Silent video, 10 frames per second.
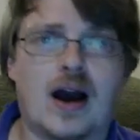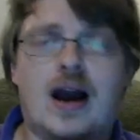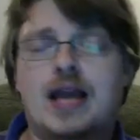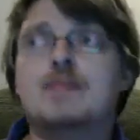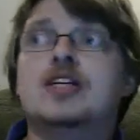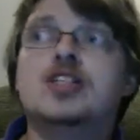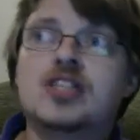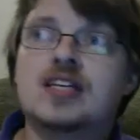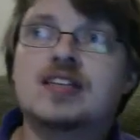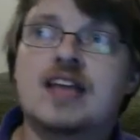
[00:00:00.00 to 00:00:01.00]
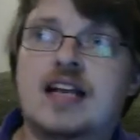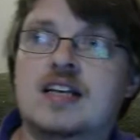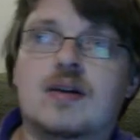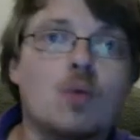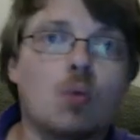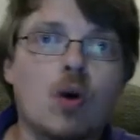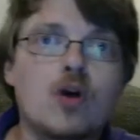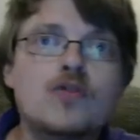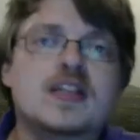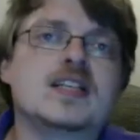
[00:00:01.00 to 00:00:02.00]
image that is then
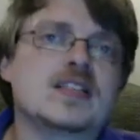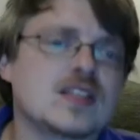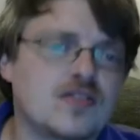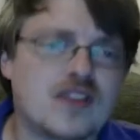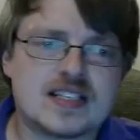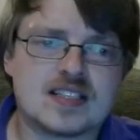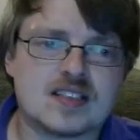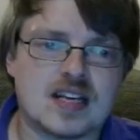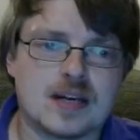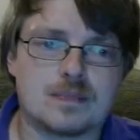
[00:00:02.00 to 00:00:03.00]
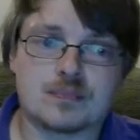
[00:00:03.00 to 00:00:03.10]
woven into the fantasy.